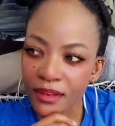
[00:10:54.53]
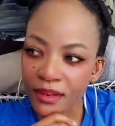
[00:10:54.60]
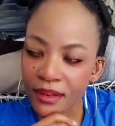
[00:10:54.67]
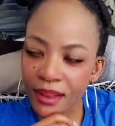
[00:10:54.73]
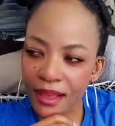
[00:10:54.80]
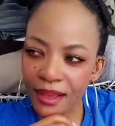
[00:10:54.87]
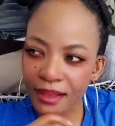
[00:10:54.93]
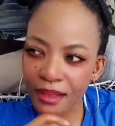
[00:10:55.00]

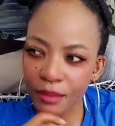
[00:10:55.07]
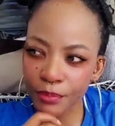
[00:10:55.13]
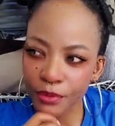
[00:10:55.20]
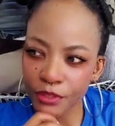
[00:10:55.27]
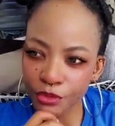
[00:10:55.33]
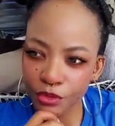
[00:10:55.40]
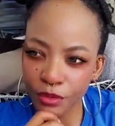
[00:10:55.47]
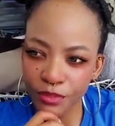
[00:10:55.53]
Like a
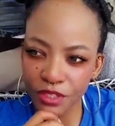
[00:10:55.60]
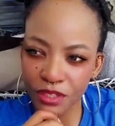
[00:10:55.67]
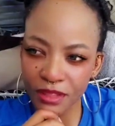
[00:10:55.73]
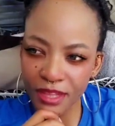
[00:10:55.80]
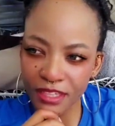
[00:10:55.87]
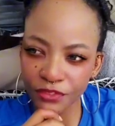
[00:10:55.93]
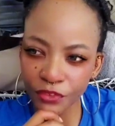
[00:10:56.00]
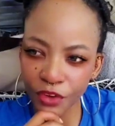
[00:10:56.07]
prescription
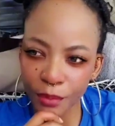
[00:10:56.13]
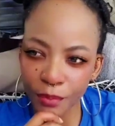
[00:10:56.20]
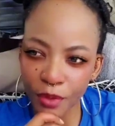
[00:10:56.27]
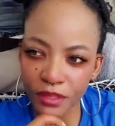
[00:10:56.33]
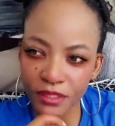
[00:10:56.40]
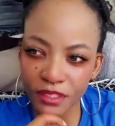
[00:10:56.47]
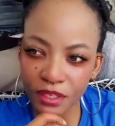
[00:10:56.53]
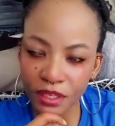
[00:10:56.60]
that's very
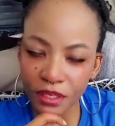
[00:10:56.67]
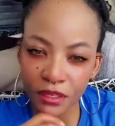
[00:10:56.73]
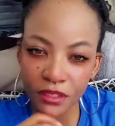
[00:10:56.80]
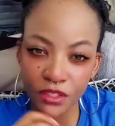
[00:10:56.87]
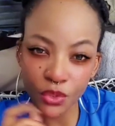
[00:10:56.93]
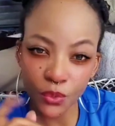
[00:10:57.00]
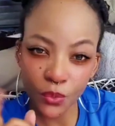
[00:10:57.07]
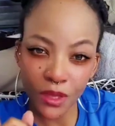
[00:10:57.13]
particular
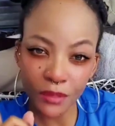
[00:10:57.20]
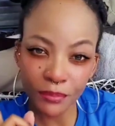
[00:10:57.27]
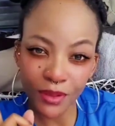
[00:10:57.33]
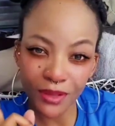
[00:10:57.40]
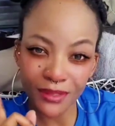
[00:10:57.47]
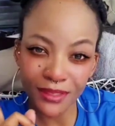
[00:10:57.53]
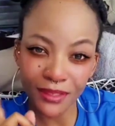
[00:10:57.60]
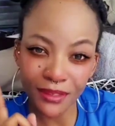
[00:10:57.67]
to one
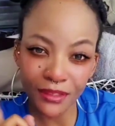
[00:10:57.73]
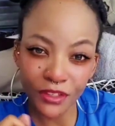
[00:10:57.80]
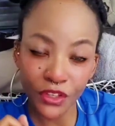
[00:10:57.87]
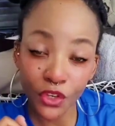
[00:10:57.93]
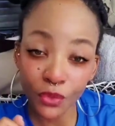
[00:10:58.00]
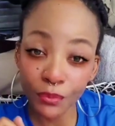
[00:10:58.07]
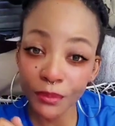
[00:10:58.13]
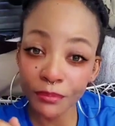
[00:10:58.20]
particular
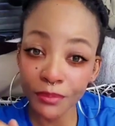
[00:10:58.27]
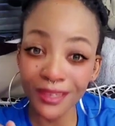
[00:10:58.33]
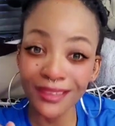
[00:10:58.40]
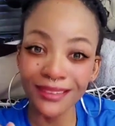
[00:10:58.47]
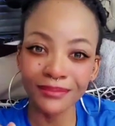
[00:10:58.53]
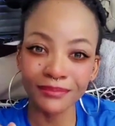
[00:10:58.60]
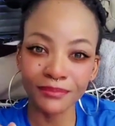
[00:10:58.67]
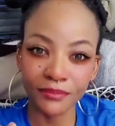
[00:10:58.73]
human
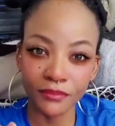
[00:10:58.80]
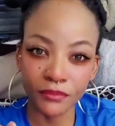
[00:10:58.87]
being.